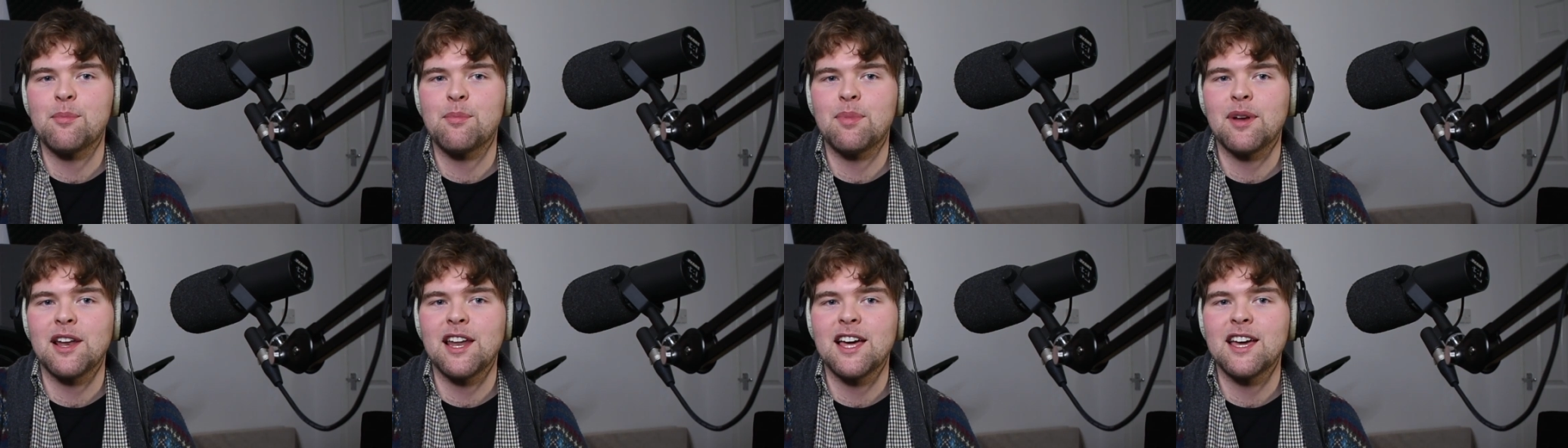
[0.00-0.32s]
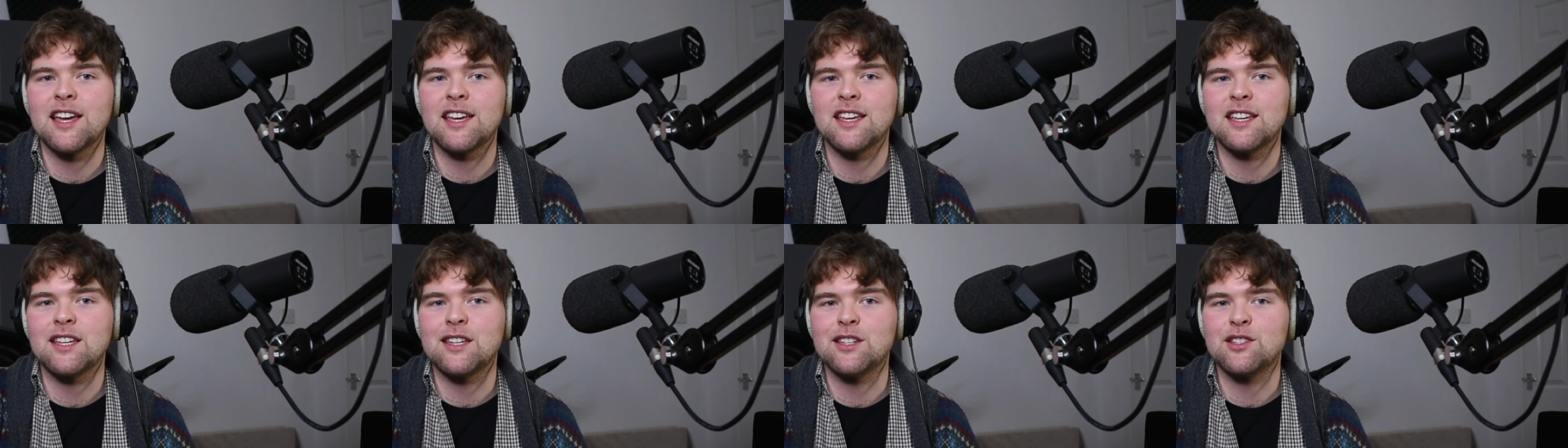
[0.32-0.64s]

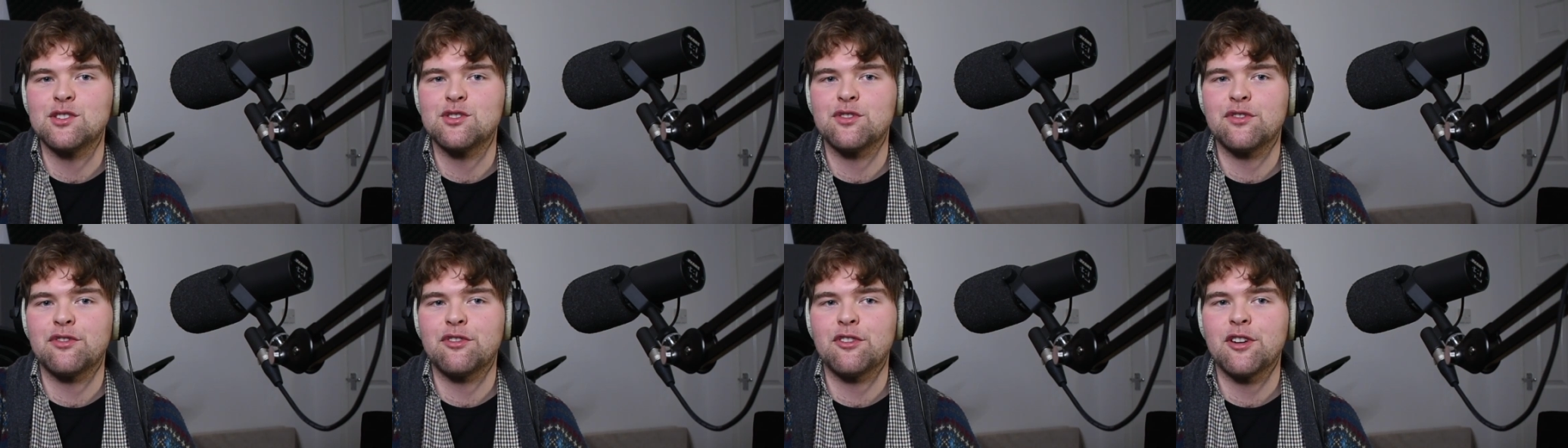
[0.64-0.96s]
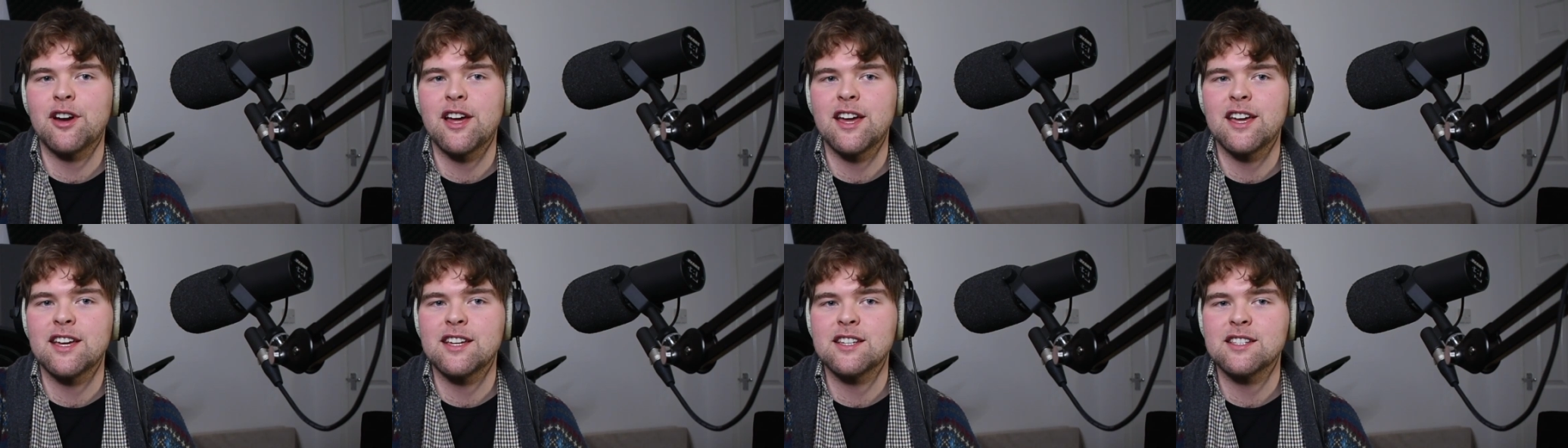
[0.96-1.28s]
play each
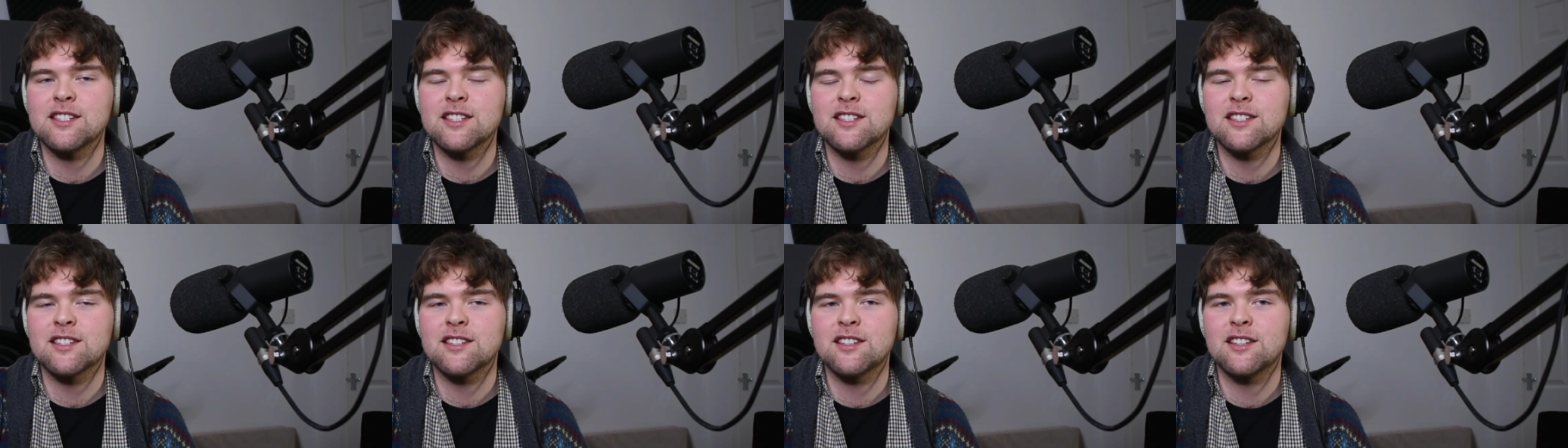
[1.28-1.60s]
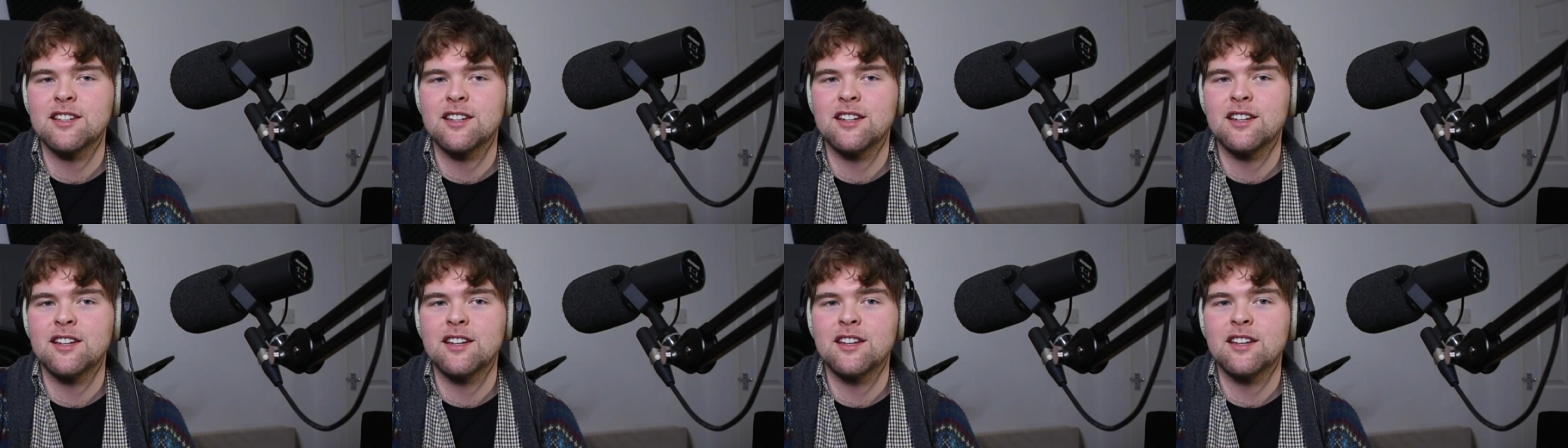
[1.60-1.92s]
phrase,
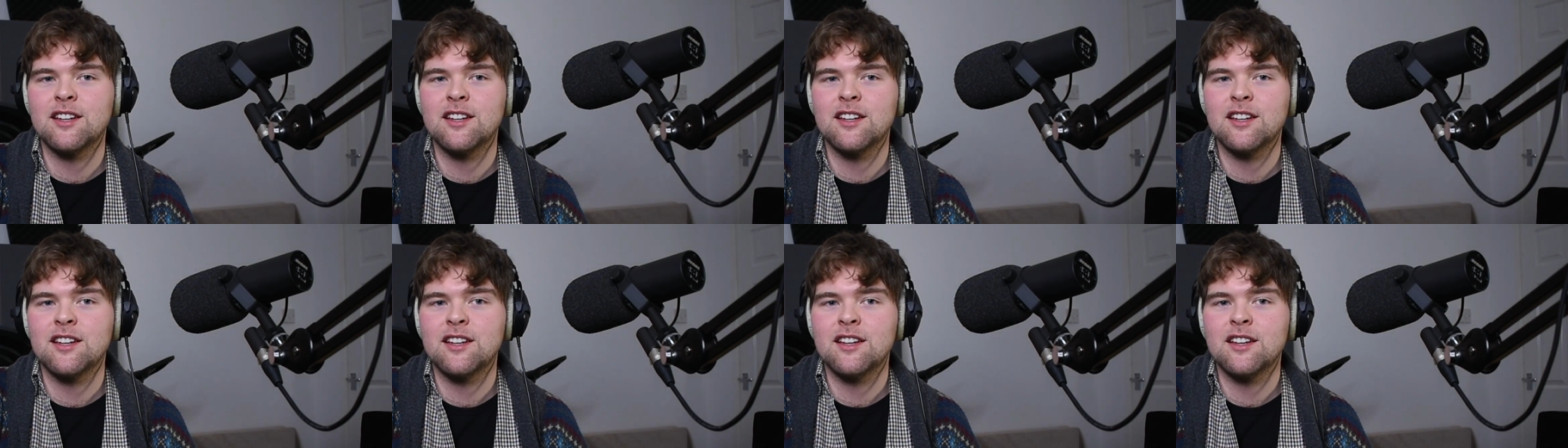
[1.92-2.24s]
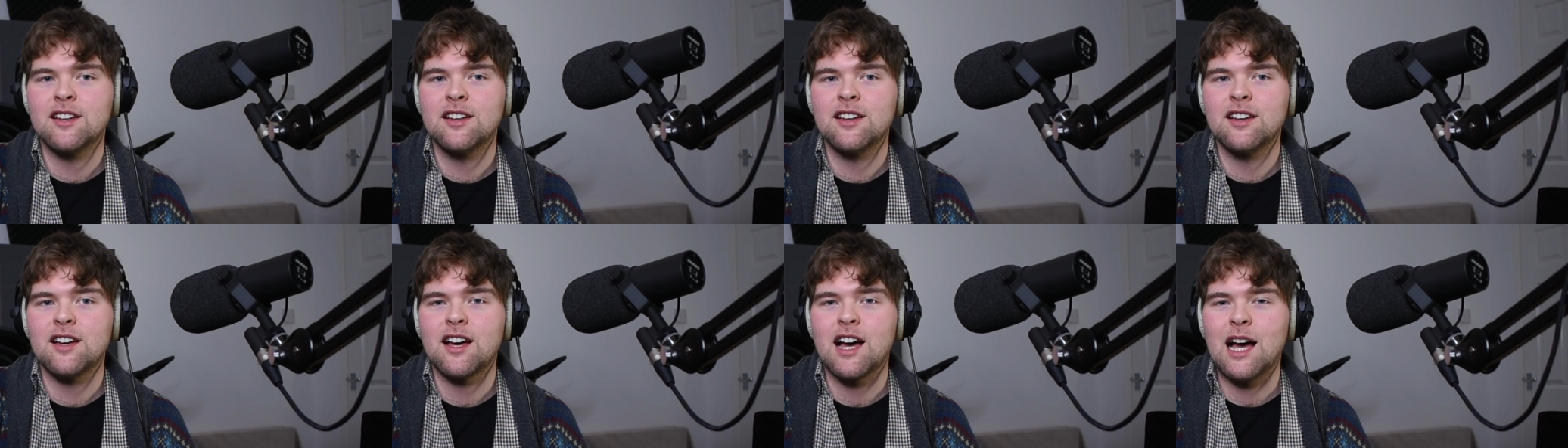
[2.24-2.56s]

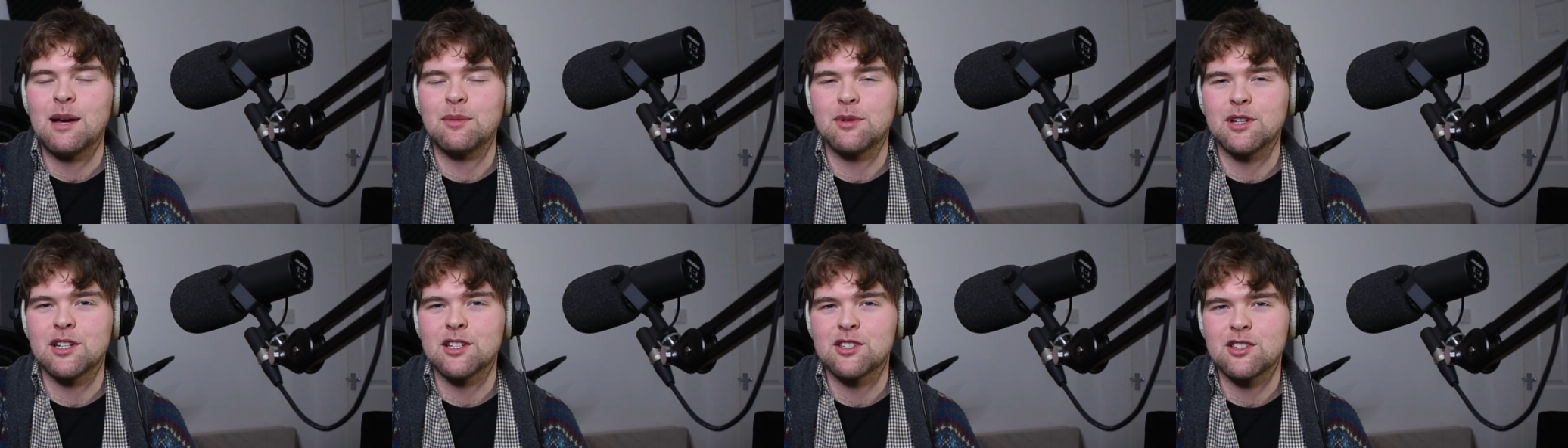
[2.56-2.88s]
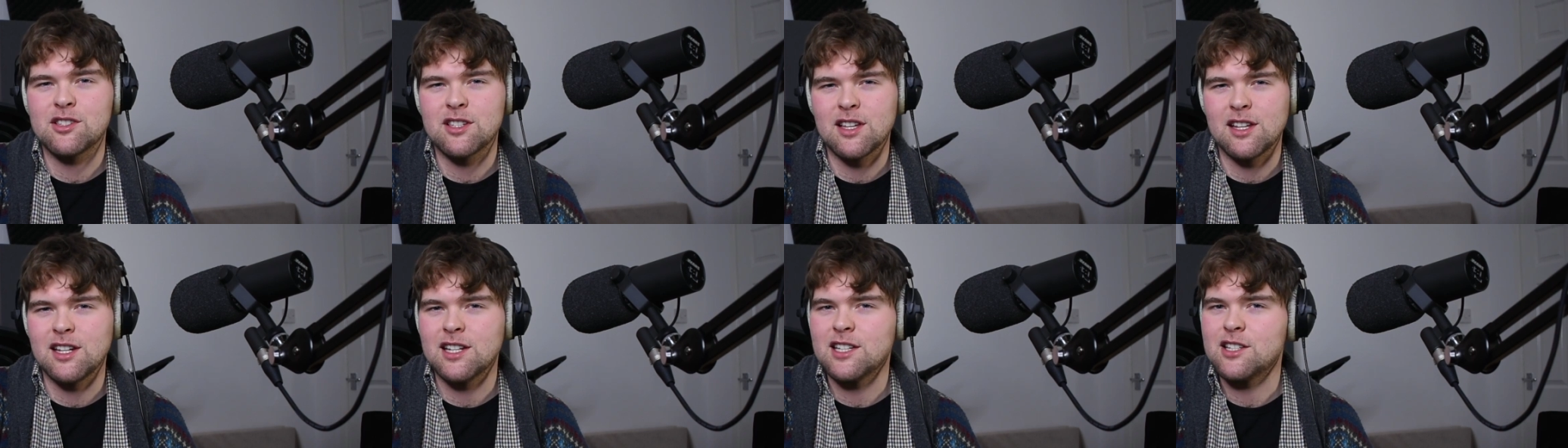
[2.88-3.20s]
I'm going to
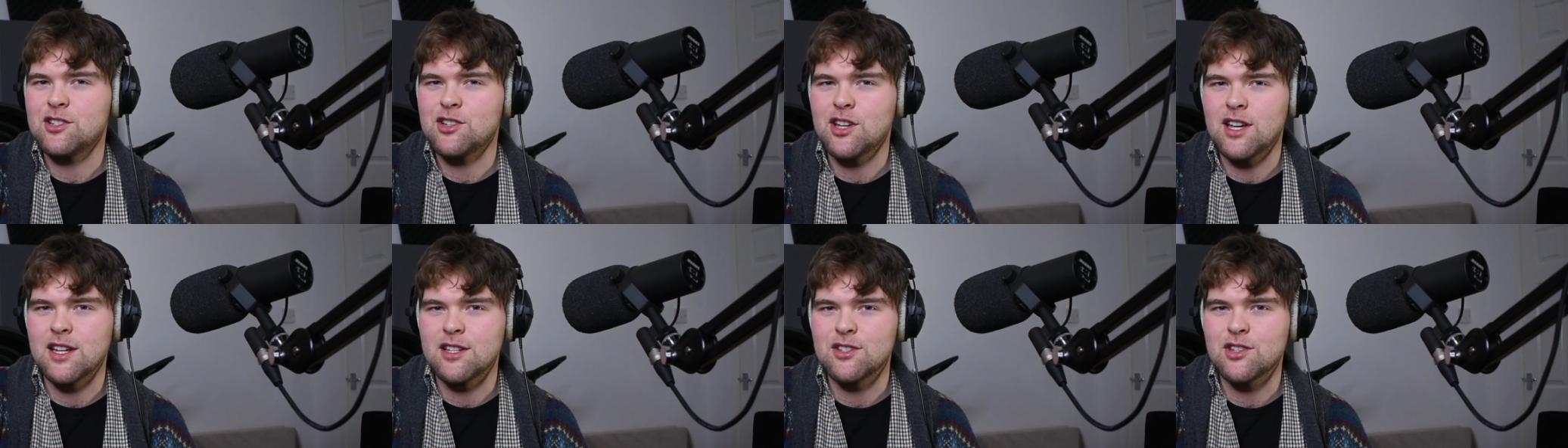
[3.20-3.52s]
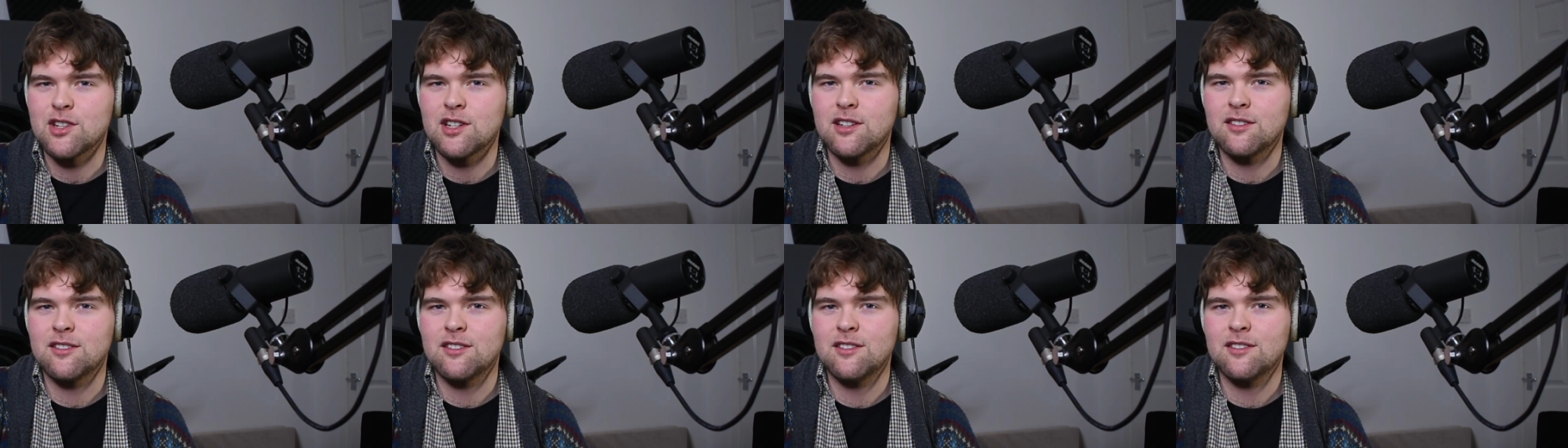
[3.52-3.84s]
subtly change
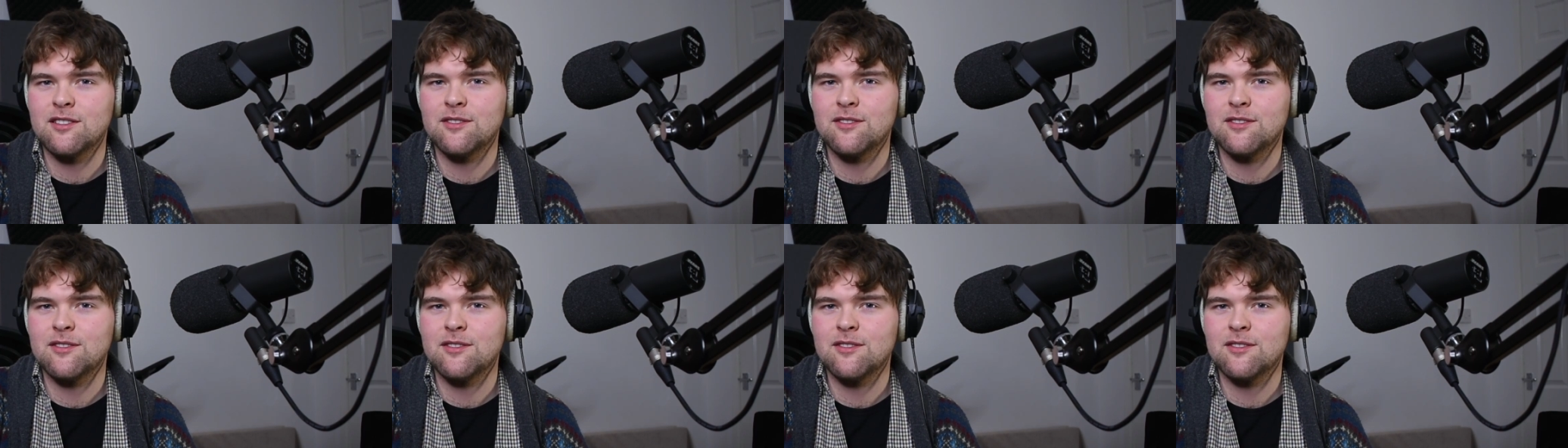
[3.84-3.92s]
it.